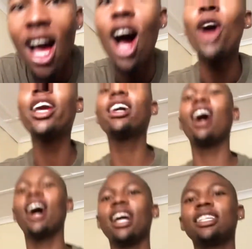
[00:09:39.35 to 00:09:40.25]
Okay,
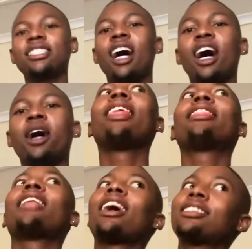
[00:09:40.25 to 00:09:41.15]
guys. Uh,
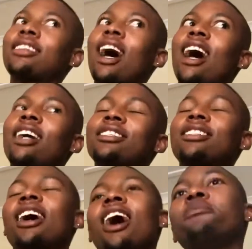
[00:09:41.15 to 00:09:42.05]
thanks, guys.
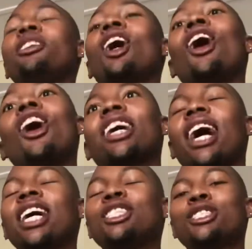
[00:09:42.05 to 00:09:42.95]
Y'all,
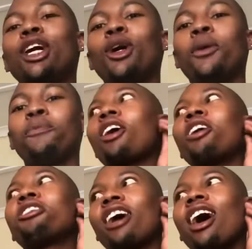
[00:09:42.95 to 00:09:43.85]
guys. So, got
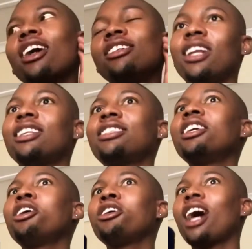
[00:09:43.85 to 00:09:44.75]
you guys. Listen
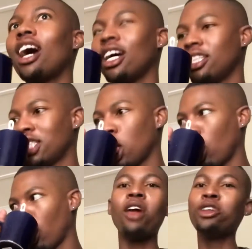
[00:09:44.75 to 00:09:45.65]
here, you guys.
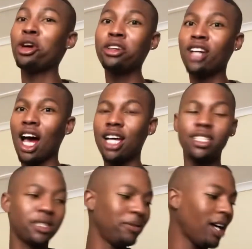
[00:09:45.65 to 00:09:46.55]
No, you guys.
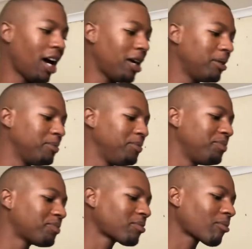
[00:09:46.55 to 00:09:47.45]
Um,
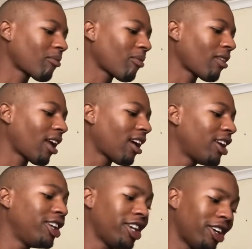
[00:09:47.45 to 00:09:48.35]

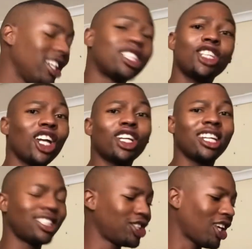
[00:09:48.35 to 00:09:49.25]
no, it's not.
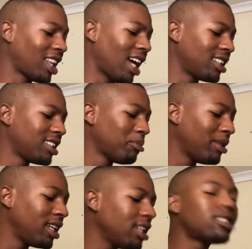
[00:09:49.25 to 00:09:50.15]
It's not that.
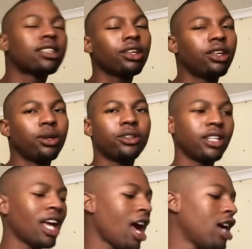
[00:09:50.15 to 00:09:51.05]
But it's still cute.
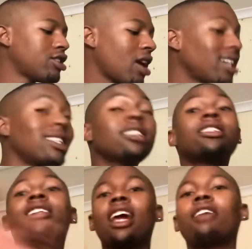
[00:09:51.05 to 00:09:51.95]
So I did
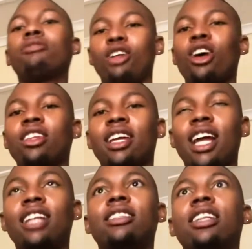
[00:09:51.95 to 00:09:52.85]
take a vlog that
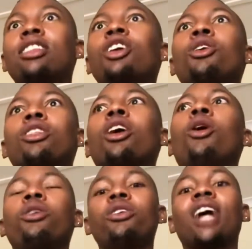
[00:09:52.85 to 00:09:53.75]
I did the the
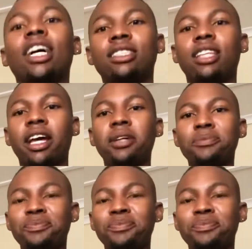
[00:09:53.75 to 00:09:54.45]
whole you guys thing.